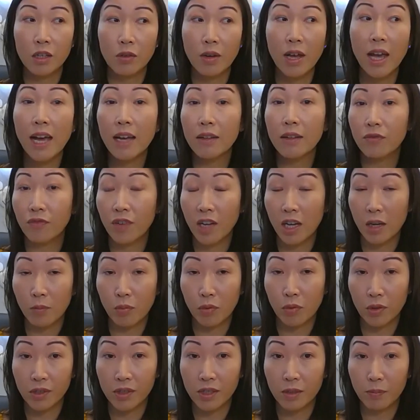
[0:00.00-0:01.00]
had
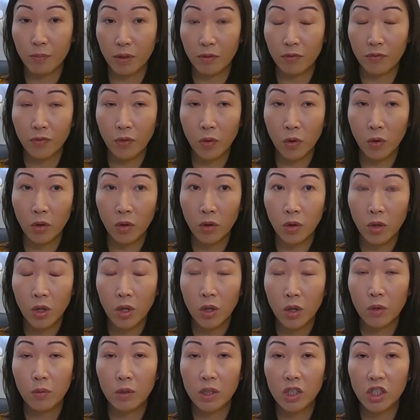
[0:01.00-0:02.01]
fibroids before,
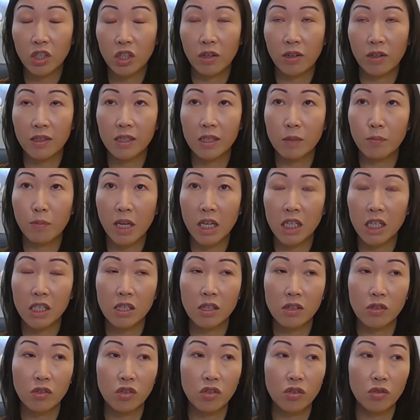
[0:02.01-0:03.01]
which are
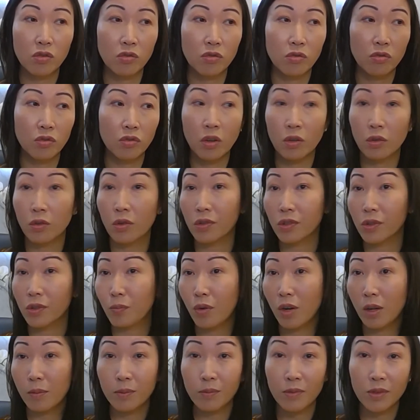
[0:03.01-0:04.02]
expected to not cause
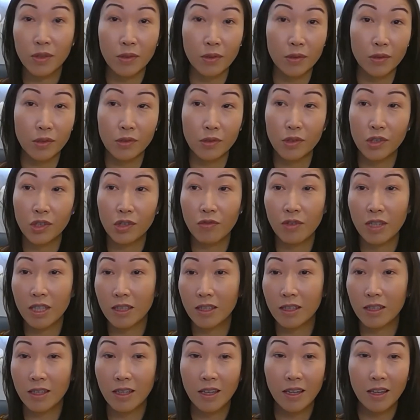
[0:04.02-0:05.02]
problems or to
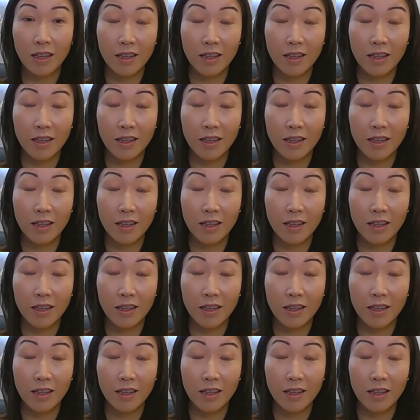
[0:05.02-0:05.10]
shrink.